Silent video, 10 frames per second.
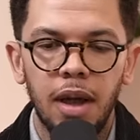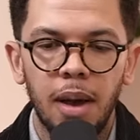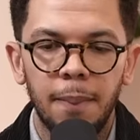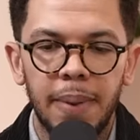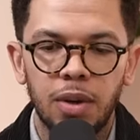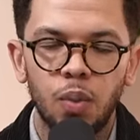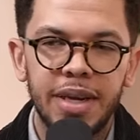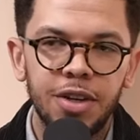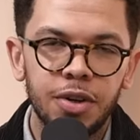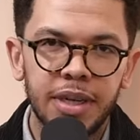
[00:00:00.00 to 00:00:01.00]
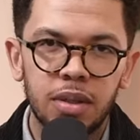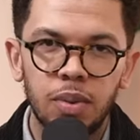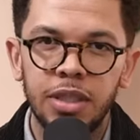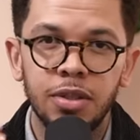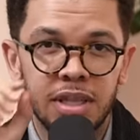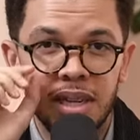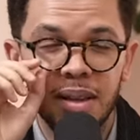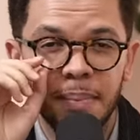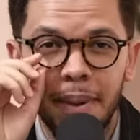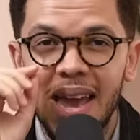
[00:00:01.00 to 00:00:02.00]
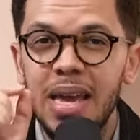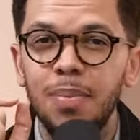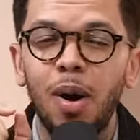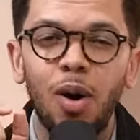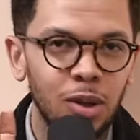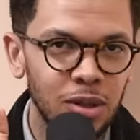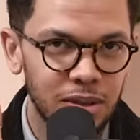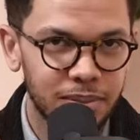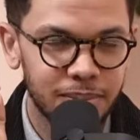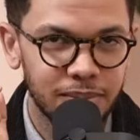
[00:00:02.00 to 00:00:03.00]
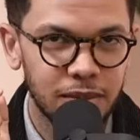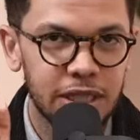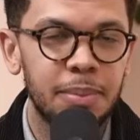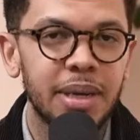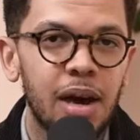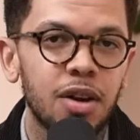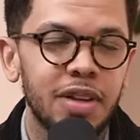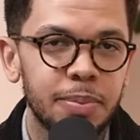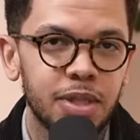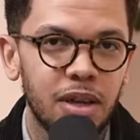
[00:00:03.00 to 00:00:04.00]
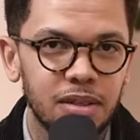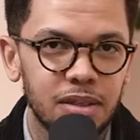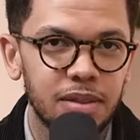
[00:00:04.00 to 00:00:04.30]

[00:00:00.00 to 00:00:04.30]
But when you see the May poll coming out of Ipsos,